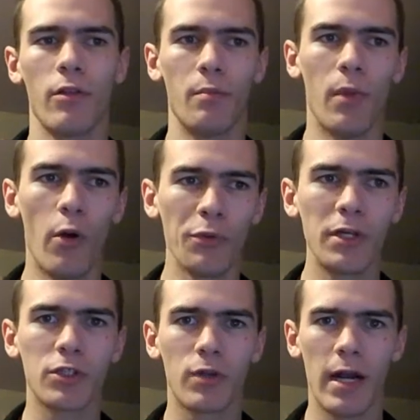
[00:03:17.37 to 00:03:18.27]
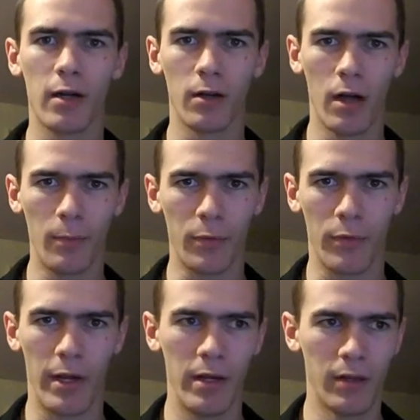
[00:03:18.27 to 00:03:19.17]
The multi-tracker
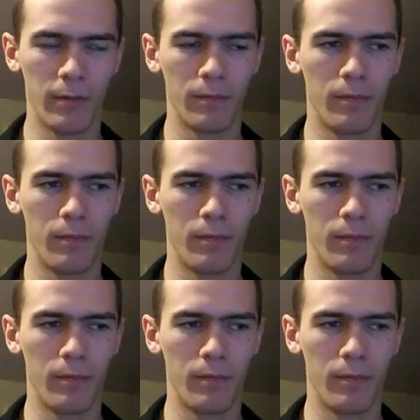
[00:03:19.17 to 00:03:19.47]
upgrade